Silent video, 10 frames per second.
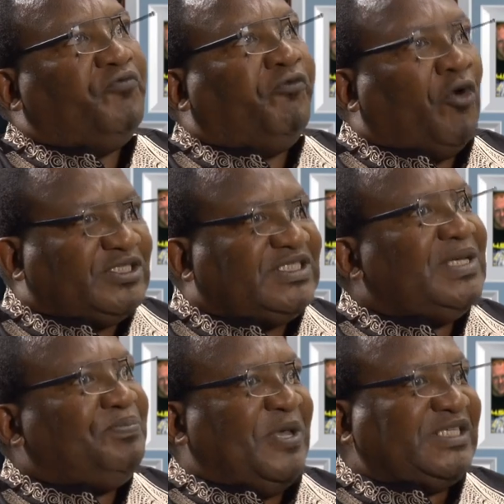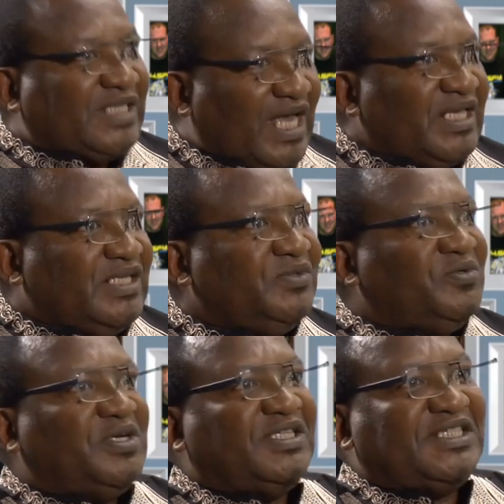Fort Hare basically
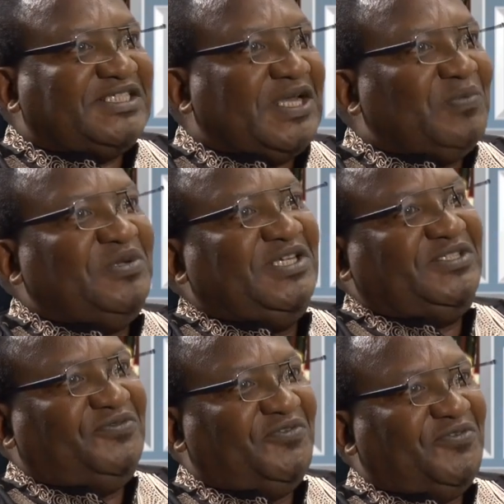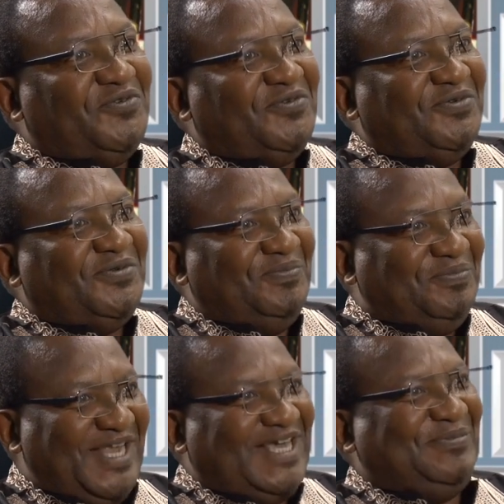was established for
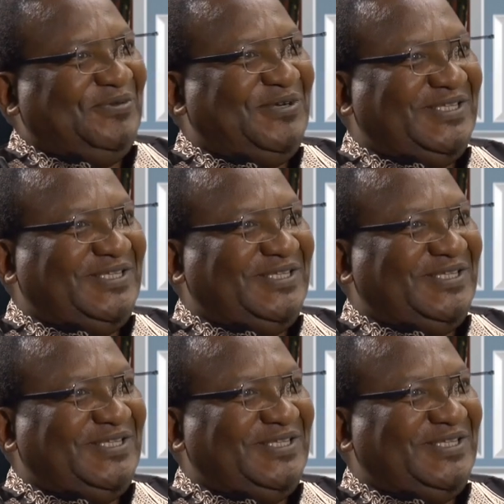black people.